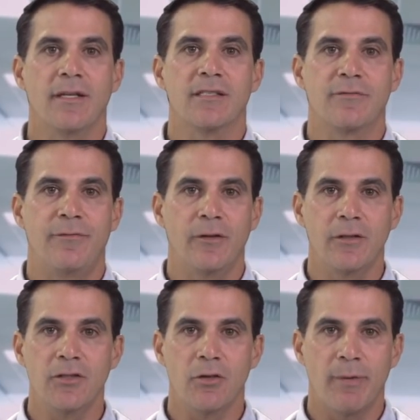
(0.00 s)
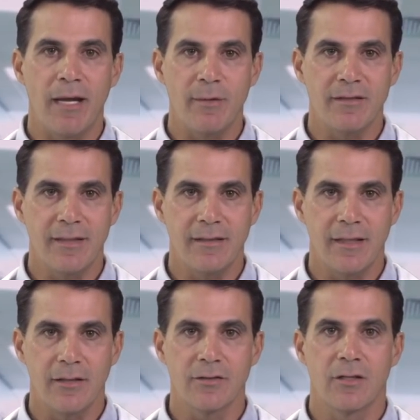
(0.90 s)
is fill in your payment
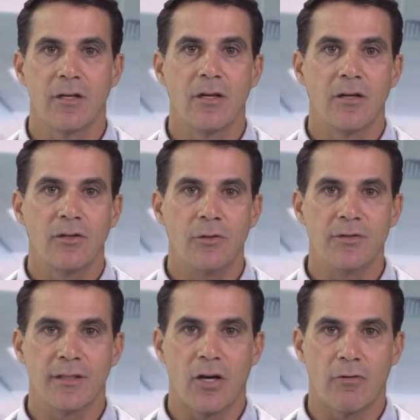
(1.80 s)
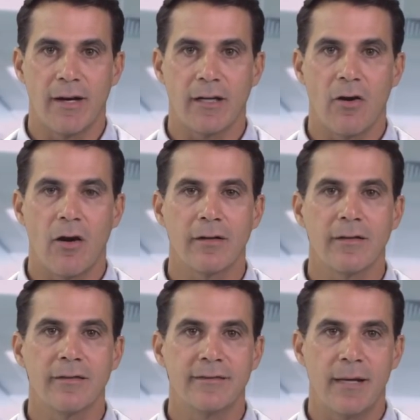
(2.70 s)
details using a credit card,
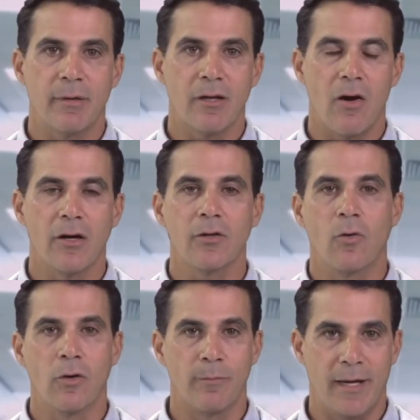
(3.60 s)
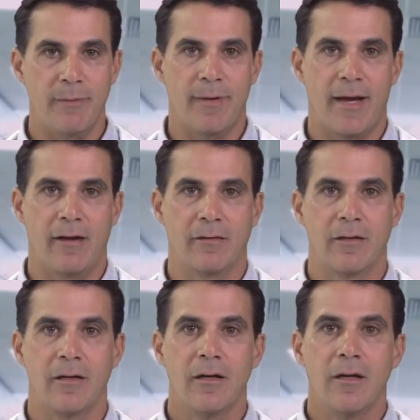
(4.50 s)
debit card, or PayPal.
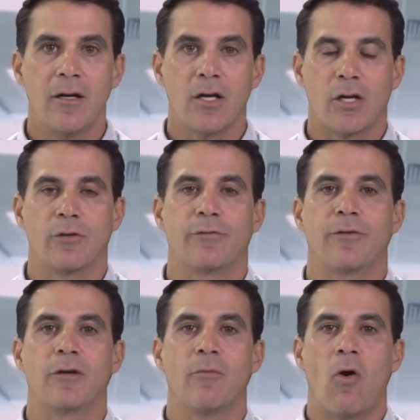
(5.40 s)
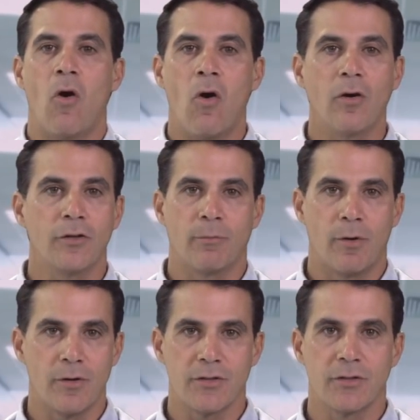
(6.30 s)
Confirm all your
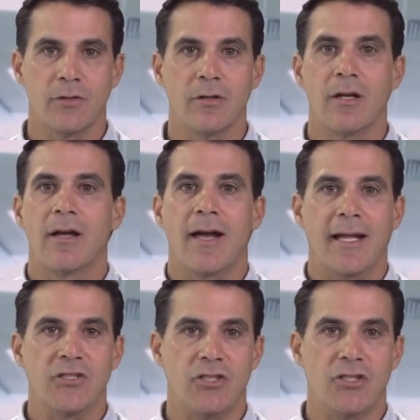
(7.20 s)
personal and